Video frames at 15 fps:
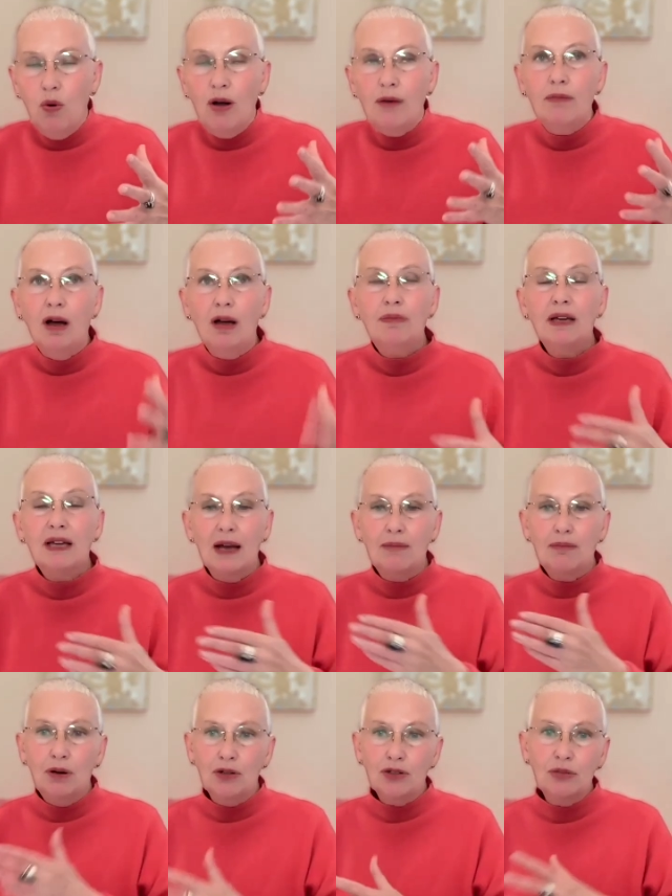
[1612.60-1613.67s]
might become
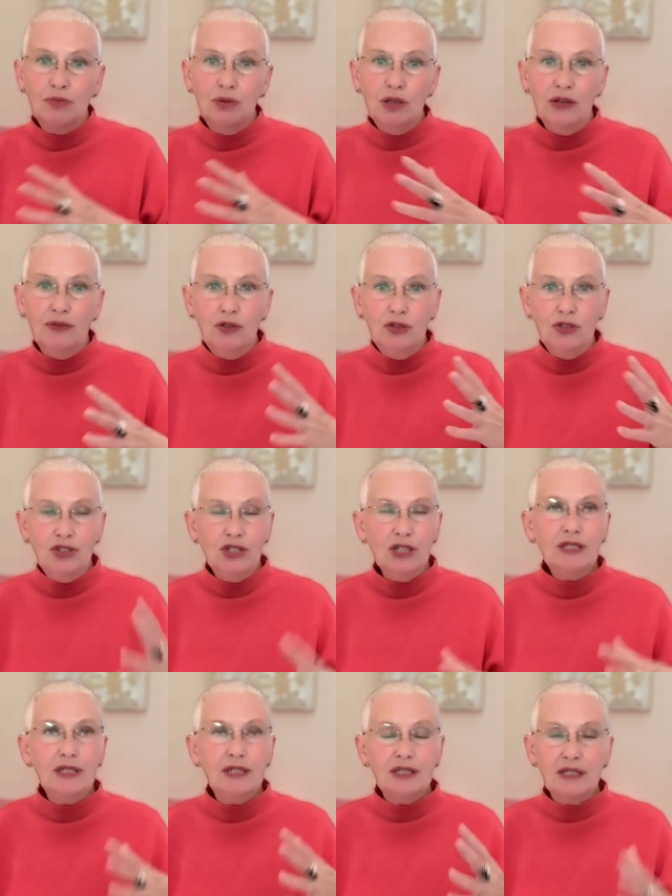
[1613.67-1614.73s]
possible if you
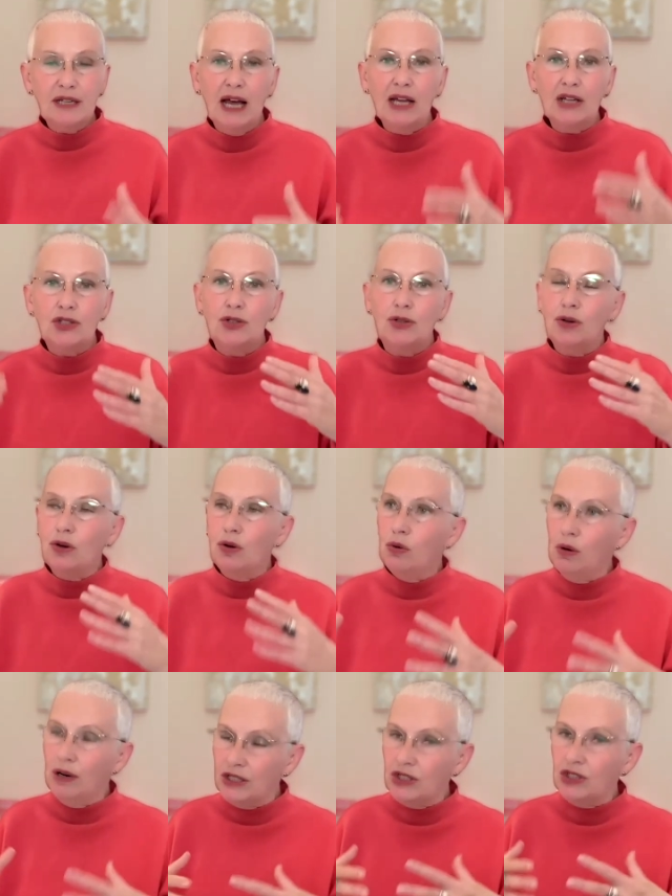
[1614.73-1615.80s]
just start to
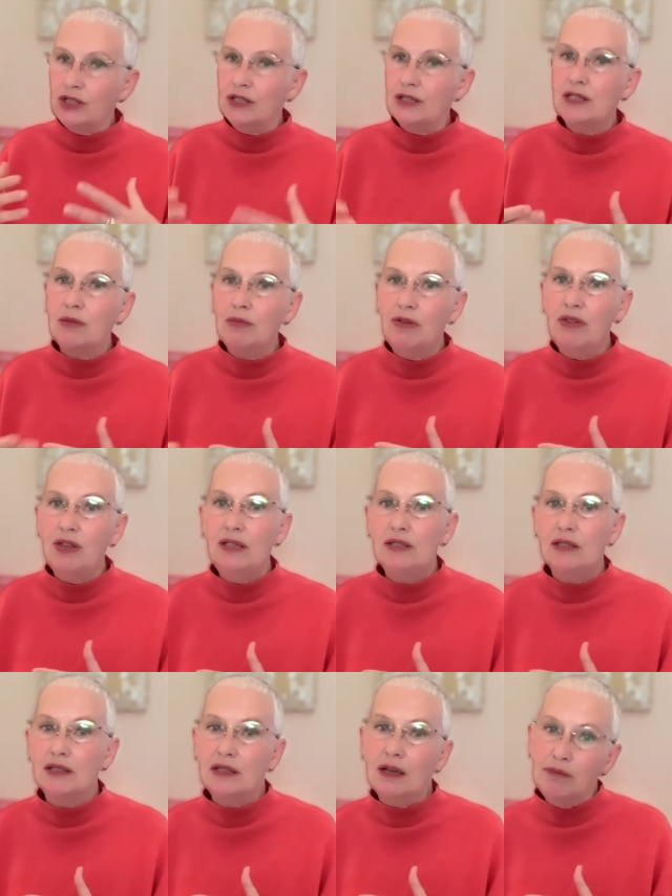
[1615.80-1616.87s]
question some of these
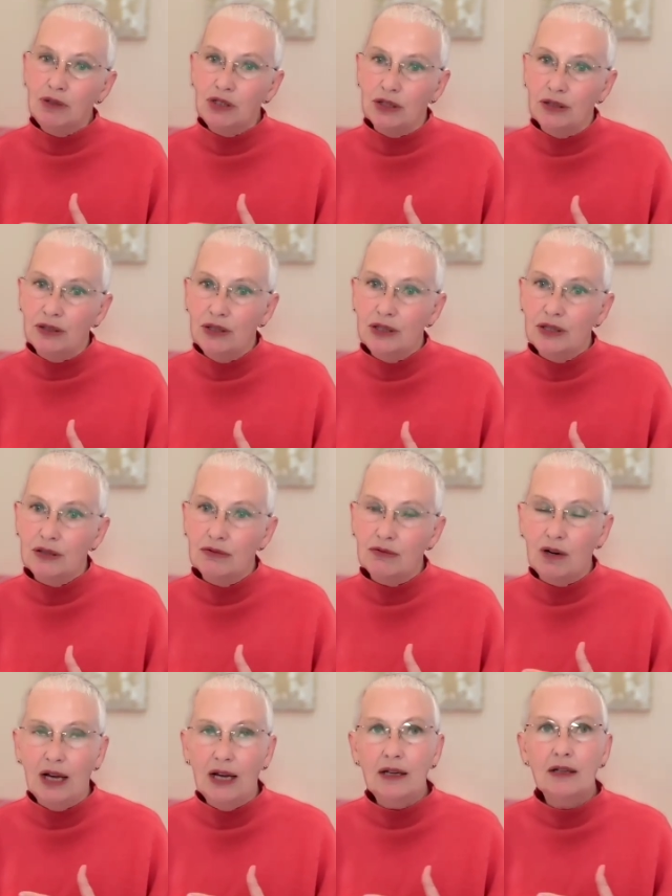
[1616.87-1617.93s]
assumptions,
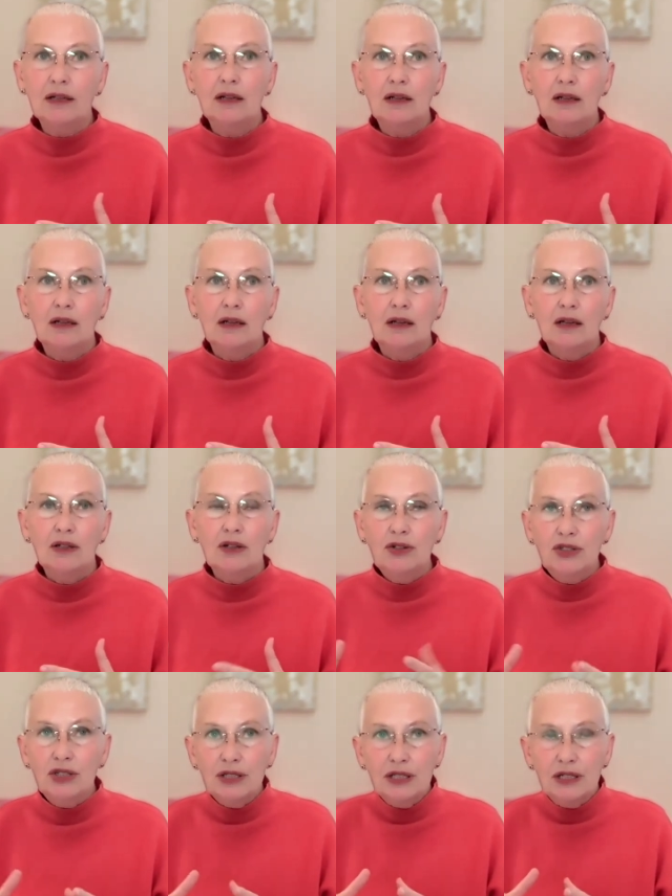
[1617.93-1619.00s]
right? You
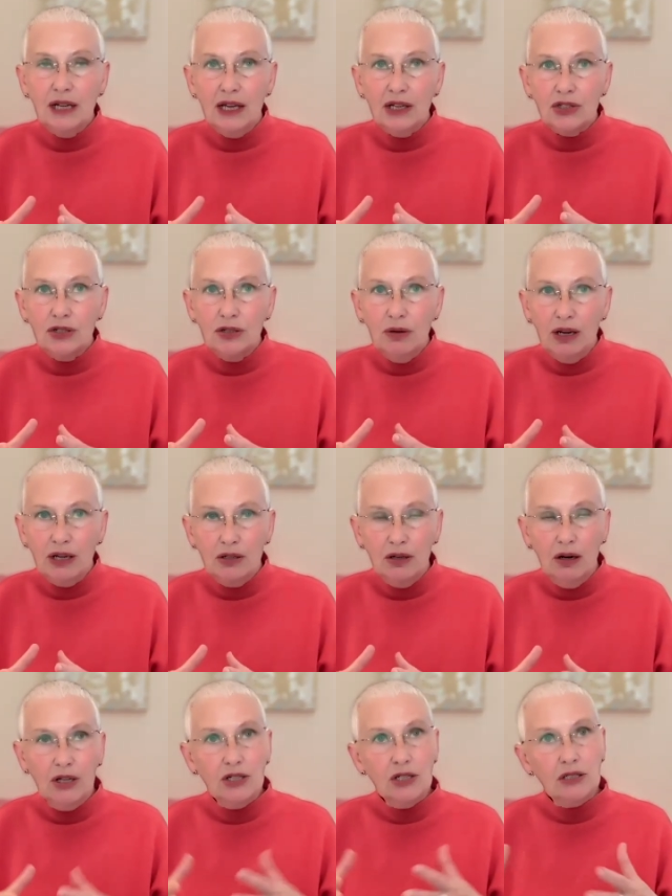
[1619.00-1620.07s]
just start to
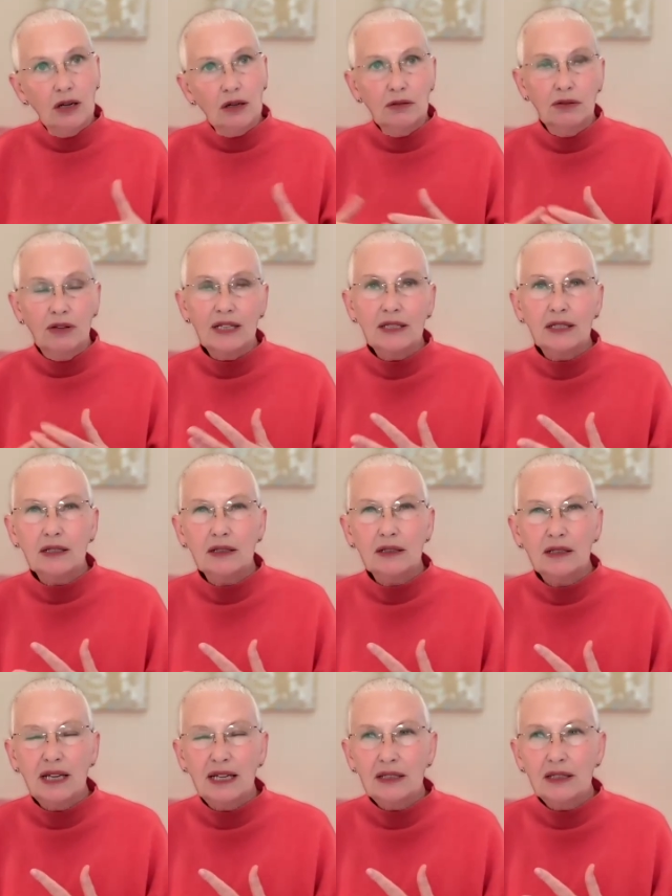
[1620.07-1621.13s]
acknowledge it's like, oh,
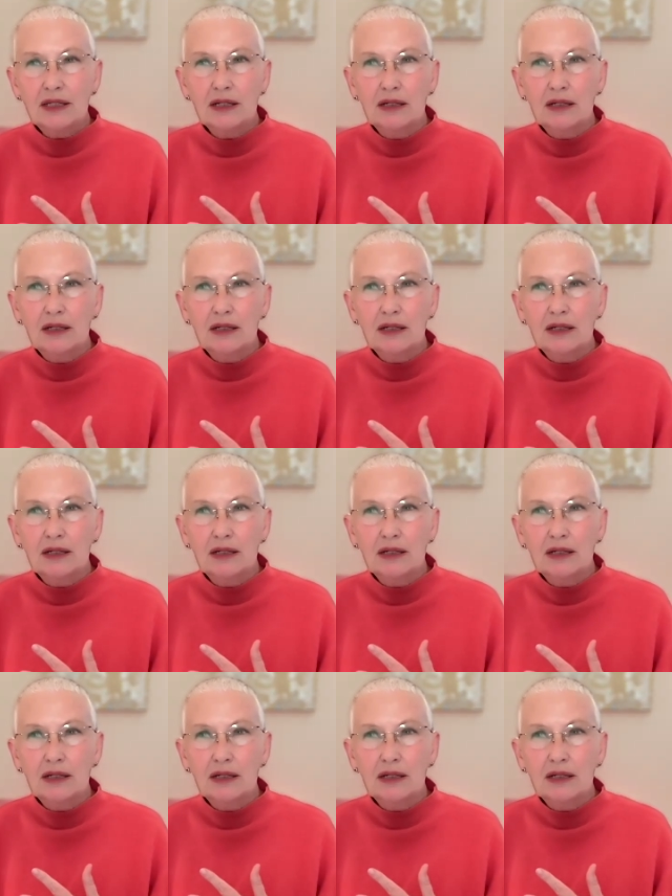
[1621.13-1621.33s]
that's